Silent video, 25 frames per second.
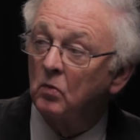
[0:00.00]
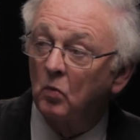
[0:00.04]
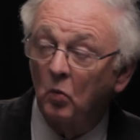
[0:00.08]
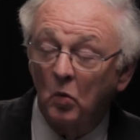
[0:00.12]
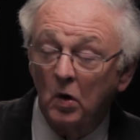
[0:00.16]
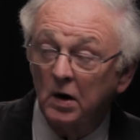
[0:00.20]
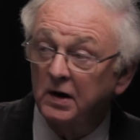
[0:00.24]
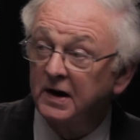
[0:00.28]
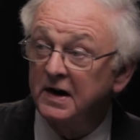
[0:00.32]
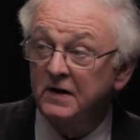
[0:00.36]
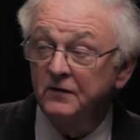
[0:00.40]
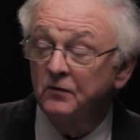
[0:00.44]

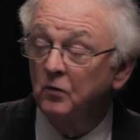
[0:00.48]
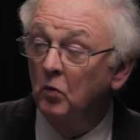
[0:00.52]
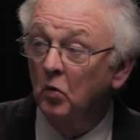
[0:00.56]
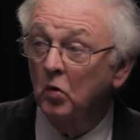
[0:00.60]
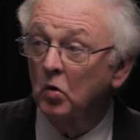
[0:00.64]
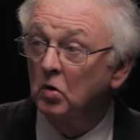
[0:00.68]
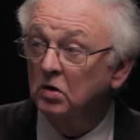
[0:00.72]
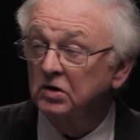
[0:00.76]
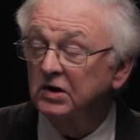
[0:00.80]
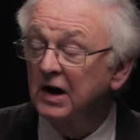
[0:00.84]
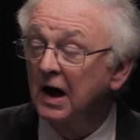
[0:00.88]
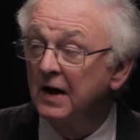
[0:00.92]
One even
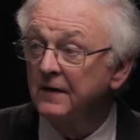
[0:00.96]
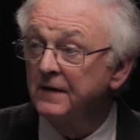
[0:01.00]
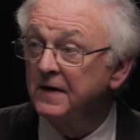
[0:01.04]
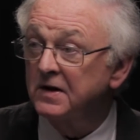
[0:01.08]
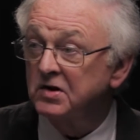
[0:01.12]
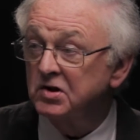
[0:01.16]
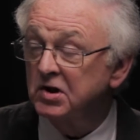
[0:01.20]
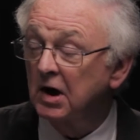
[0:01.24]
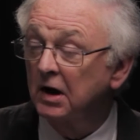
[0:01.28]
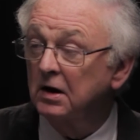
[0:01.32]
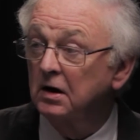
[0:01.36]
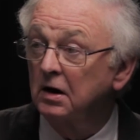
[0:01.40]
walked down the
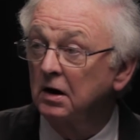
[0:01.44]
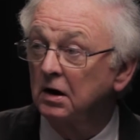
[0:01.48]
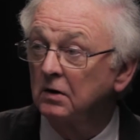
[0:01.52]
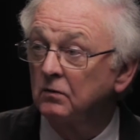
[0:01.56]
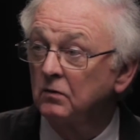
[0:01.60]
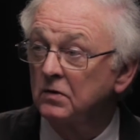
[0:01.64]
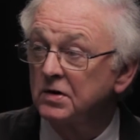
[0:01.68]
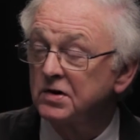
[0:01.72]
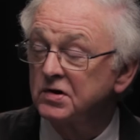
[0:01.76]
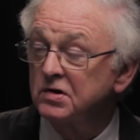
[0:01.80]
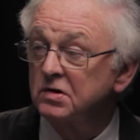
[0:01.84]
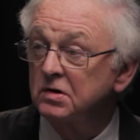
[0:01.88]
tunnel
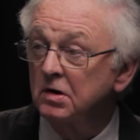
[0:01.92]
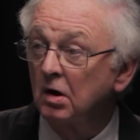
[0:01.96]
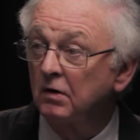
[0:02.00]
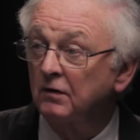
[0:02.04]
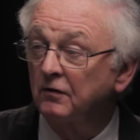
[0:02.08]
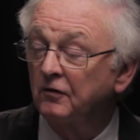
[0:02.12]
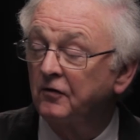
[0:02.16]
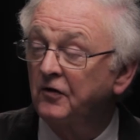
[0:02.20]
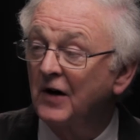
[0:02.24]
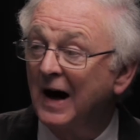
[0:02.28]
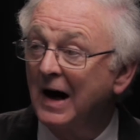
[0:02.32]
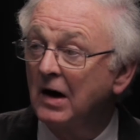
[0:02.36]
and was
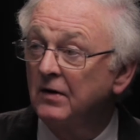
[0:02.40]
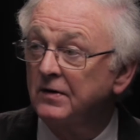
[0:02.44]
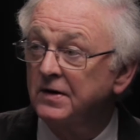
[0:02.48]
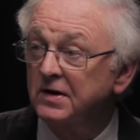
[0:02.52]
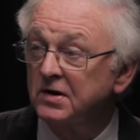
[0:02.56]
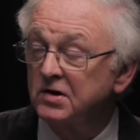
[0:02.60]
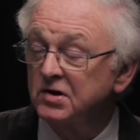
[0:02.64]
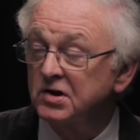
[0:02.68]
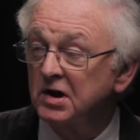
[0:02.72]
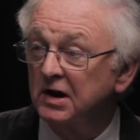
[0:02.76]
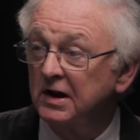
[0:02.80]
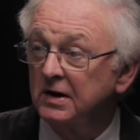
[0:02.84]
not found
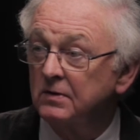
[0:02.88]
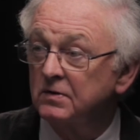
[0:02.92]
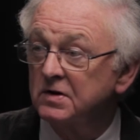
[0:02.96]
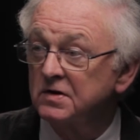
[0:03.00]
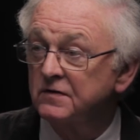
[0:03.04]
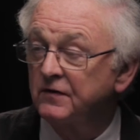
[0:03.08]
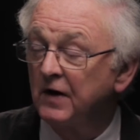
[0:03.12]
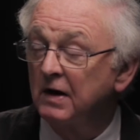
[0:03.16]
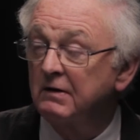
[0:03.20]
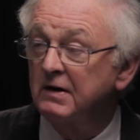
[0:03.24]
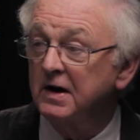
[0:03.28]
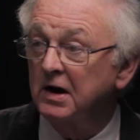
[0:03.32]
until he
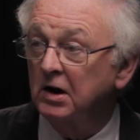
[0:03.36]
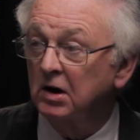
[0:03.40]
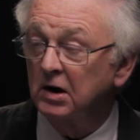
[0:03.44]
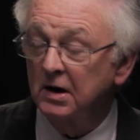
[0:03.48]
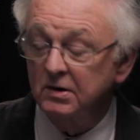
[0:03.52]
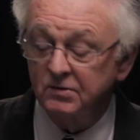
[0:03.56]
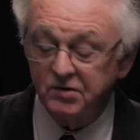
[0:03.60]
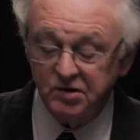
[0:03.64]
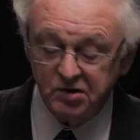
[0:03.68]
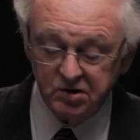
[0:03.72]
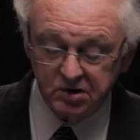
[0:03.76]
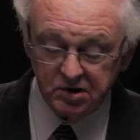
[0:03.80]
was very
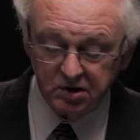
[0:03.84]
close